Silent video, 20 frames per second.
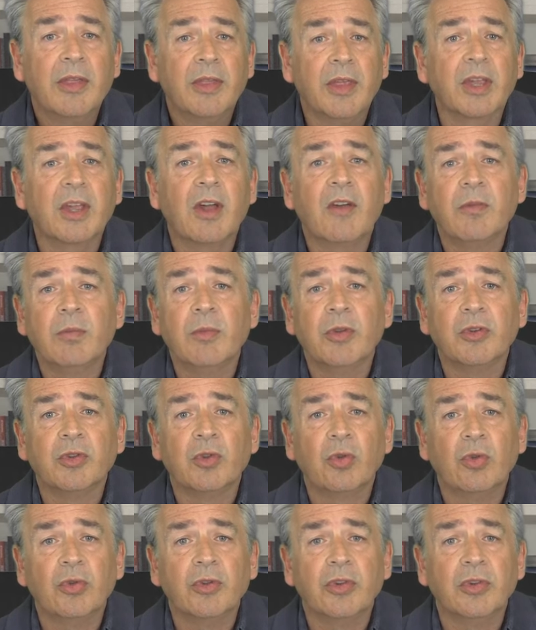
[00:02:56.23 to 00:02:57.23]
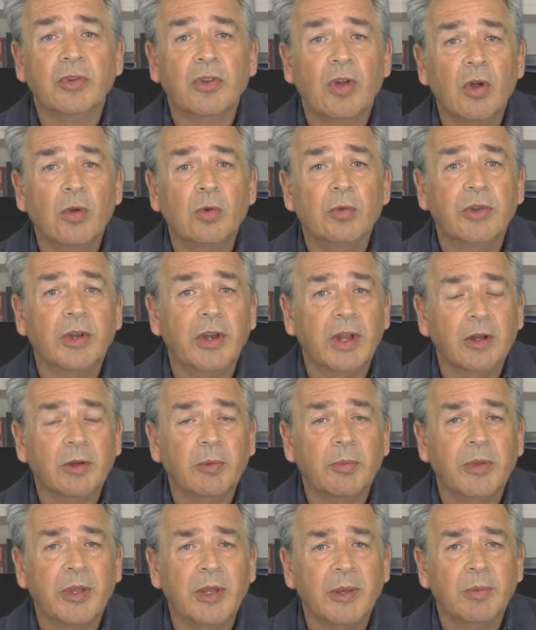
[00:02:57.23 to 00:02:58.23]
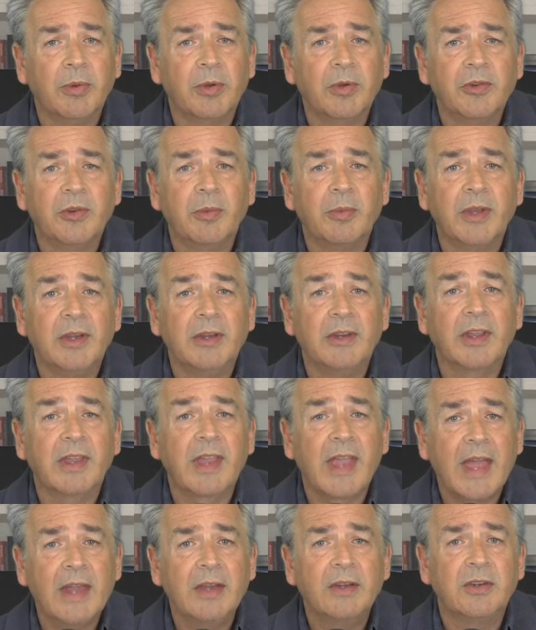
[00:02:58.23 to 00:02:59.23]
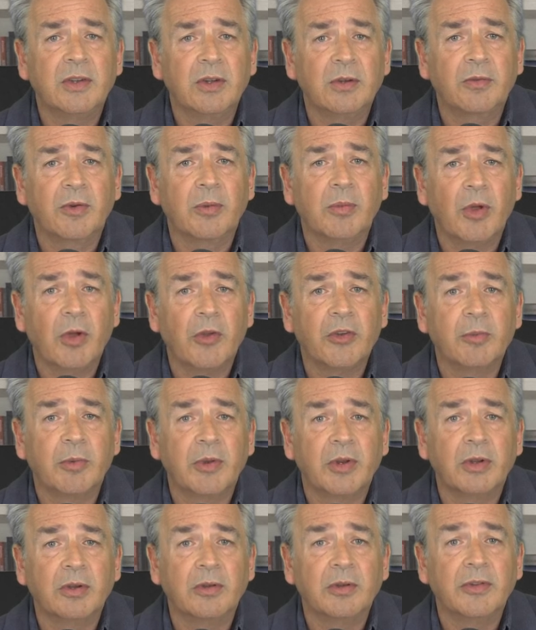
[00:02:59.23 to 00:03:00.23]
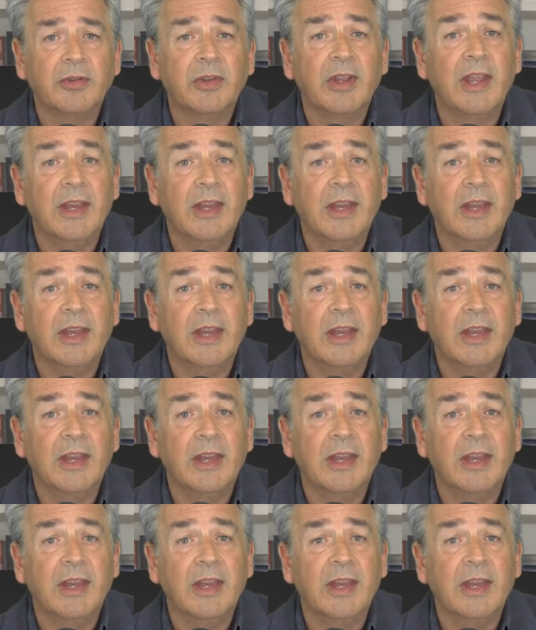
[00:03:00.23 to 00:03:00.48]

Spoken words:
the government ordered old and ill people to be decanted from hospitals